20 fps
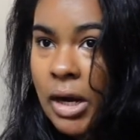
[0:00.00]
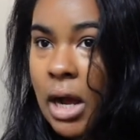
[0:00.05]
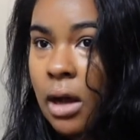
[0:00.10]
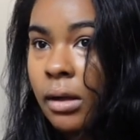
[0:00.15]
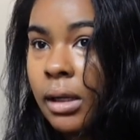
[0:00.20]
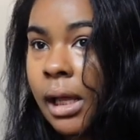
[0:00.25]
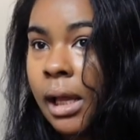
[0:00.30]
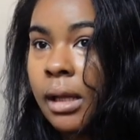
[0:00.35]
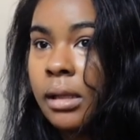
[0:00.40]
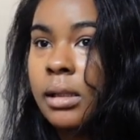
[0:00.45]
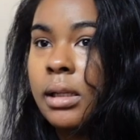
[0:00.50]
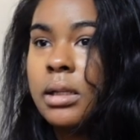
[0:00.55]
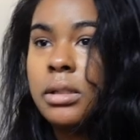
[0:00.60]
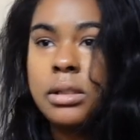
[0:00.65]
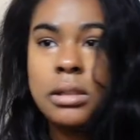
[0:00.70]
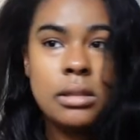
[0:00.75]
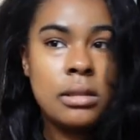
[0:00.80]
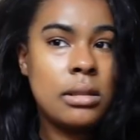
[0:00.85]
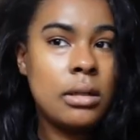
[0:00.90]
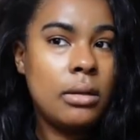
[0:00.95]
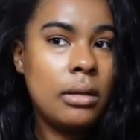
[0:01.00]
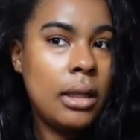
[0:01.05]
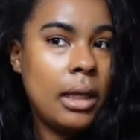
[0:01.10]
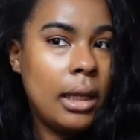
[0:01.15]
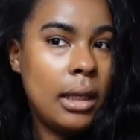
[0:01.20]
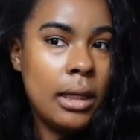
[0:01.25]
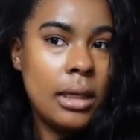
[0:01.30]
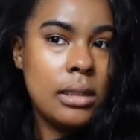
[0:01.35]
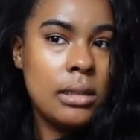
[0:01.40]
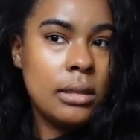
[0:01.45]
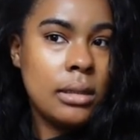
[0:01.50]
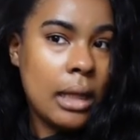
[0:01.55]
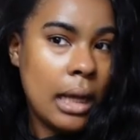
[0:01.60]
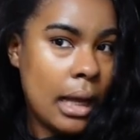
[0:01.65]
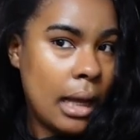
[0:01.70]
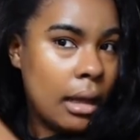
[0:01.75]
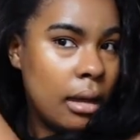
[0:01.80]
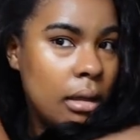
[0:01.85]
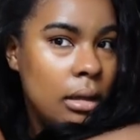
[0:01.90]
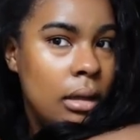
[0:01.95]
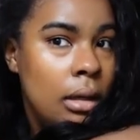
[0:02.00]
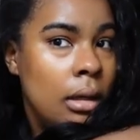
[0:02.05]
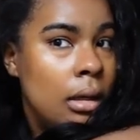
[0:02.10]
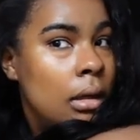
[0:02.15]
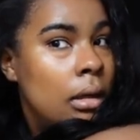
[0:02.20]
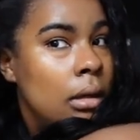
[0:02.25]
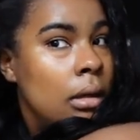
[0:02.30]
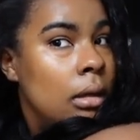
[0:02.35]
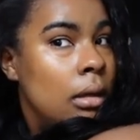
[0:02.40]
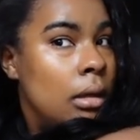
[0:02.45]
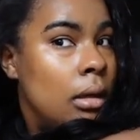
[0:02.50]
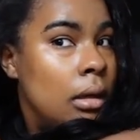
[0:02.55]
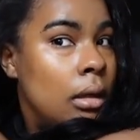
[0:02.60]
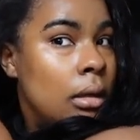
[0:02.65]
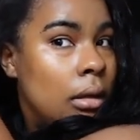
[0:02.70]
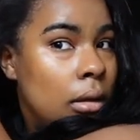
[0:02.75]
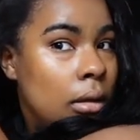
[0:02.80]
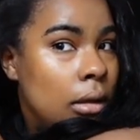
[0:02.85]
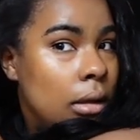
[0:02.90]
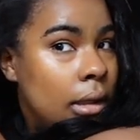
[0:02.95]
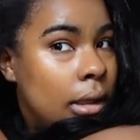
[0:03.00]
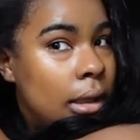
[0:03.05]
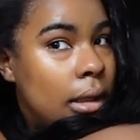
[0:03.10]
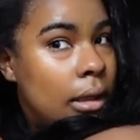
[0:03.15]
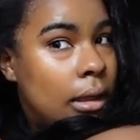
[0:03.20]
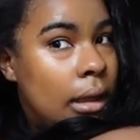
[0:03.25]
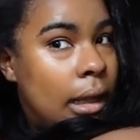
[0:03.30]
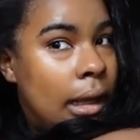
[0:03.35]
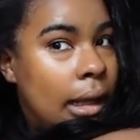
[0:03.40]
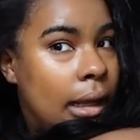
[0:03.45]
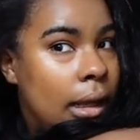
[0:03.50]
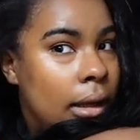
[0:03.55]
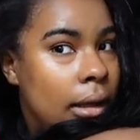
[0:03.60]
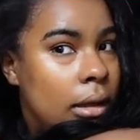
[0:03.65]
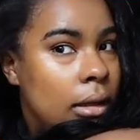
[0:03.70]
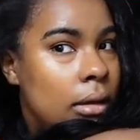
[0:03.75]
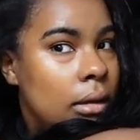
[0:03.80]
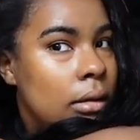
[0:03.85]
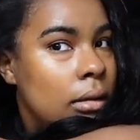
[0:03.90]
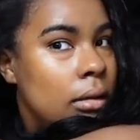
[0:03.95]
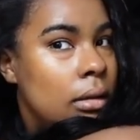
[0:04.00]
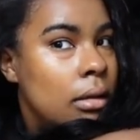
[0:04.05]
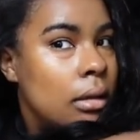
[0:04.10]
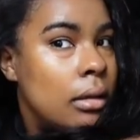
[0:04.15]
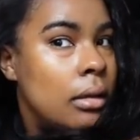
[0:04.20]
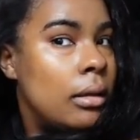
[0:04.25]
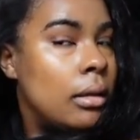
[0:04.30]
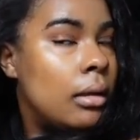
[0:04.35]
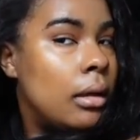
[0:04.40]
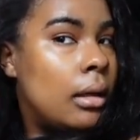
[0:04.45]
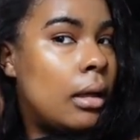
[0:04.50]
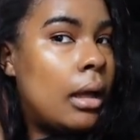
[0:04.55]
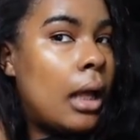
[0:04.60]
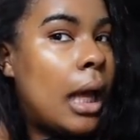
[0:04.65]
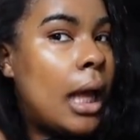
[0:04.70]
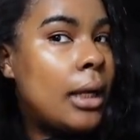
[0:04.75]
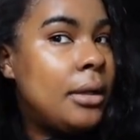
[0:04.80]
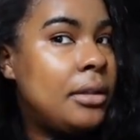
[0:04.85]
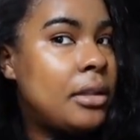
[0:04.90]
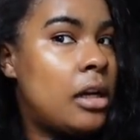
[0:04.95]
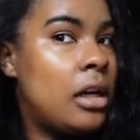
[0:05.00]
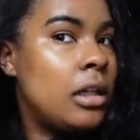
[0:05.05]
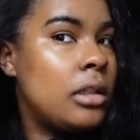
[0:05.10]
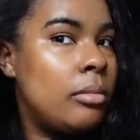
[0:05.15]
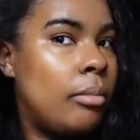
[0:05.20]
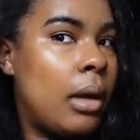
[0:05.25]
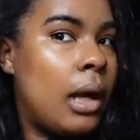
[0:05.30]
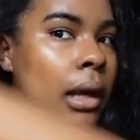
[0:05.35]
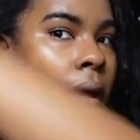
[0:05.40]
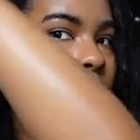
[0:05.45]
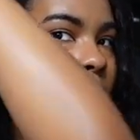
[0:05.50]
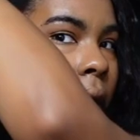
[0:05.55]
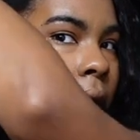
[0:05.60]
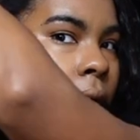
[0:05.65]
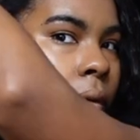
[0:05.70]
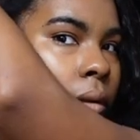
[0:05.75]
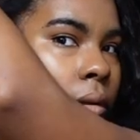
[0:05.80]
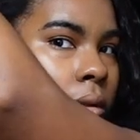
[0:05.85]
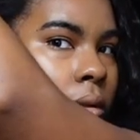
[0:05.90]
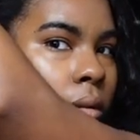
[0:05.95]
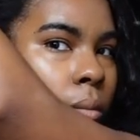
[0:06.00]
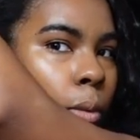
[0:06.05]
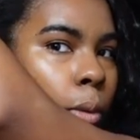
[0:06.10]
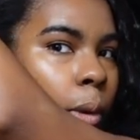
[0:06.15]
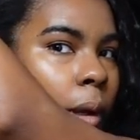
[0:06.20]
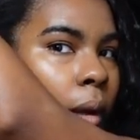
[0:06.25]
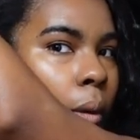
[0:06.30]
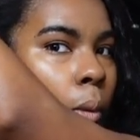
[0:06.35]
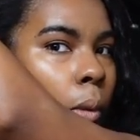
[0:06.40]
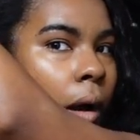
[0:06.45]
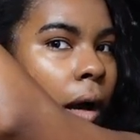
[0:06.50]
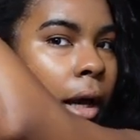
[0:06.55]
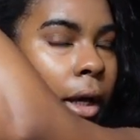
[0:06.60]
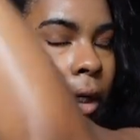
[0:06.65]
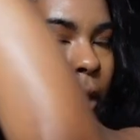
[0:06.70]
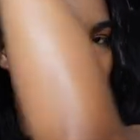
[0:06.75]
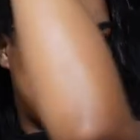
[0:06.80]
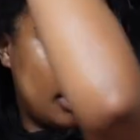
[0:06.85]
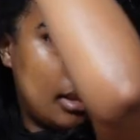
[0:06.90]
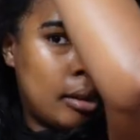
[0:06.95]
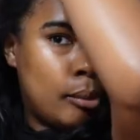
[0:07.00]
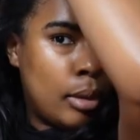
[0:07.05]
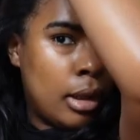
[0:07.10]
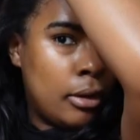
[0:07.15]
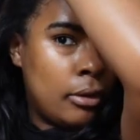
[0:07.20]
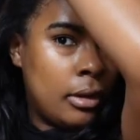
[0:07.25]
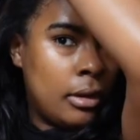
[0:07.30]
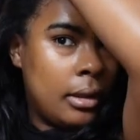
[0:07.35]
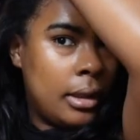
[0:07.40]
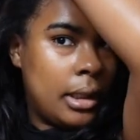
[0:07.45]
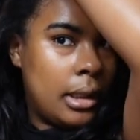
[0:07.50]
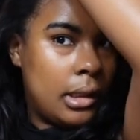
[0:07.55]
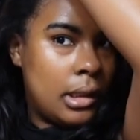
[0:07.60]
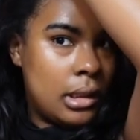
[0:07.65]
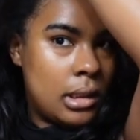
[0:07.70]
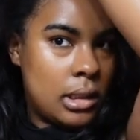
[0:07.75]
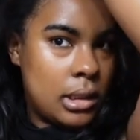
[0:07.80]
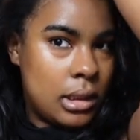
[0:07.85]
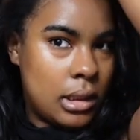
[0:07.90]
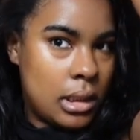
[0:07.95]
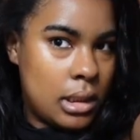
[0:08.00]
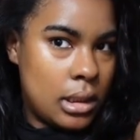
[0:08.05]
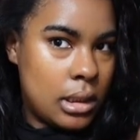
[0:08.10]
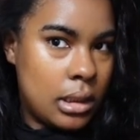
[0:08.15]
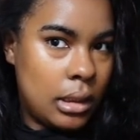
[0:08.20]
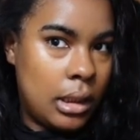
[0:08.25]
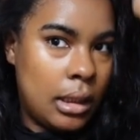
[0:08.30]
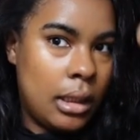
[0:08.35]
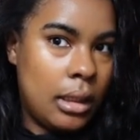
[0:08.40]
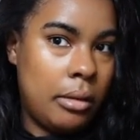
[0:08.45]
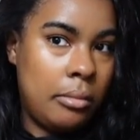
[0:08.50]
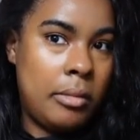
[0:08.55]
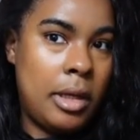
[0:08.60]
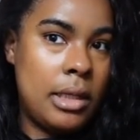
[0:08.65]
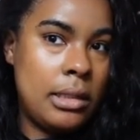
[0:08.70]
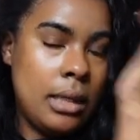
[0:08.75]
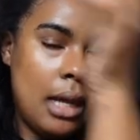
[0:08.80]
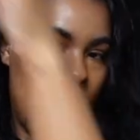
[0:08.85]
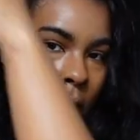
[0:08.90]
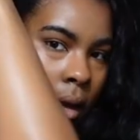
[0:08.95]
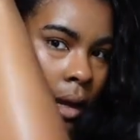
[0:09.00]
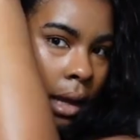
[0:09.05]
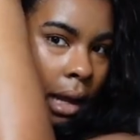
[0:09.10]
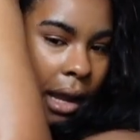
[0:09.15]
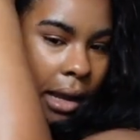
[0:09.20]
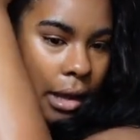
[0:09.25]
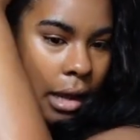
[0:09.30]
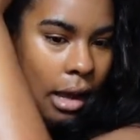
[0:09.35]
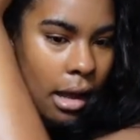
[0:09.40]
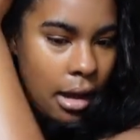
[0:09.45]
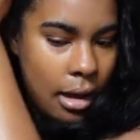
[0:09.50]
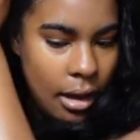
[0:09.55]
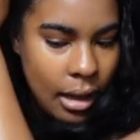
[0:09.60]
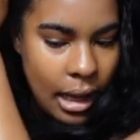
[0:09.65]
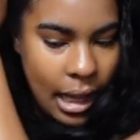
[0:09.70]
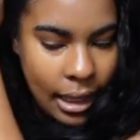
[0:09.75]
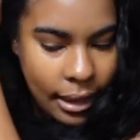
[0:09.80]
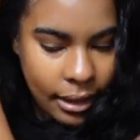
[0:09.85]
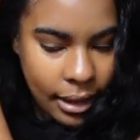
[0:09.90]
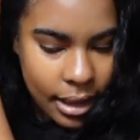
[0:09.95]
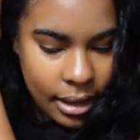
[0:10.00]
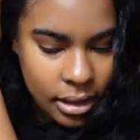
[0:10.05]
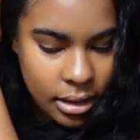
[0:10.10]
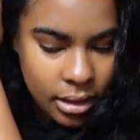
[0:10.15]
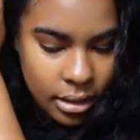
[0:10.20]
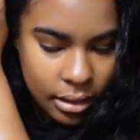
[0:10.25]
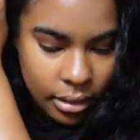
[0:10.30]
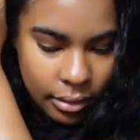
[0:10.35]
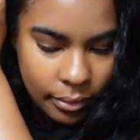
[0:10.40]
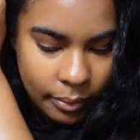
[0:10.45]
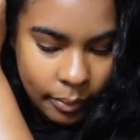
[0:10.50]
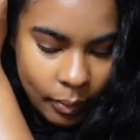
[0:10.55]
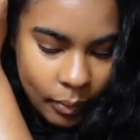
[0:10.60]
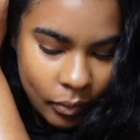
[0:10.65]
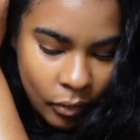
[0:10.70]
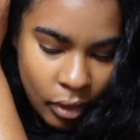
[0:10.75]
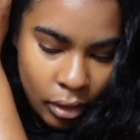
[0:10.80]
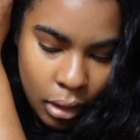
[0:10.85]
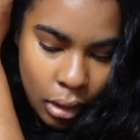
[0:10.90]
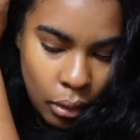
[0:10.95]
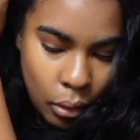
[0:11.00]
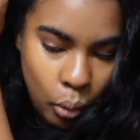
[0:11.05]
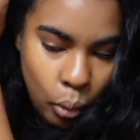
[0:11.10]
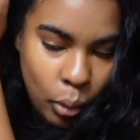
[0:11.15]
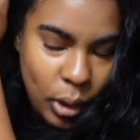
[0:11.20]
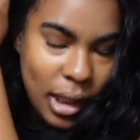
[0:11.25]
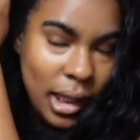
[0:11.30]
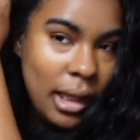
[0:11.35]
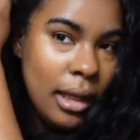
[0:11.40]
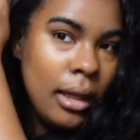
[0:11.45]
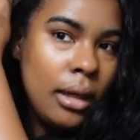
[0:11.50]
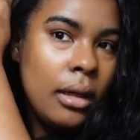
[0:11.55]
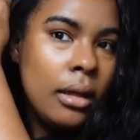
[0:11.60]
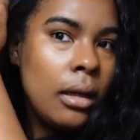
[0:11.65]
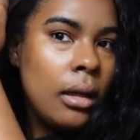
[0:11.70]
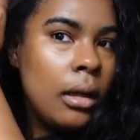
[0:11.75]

out lightly just so that it's not looking like I dunked my hair in some wet water and my real hair is just looking a mess. And y'all, I need some wig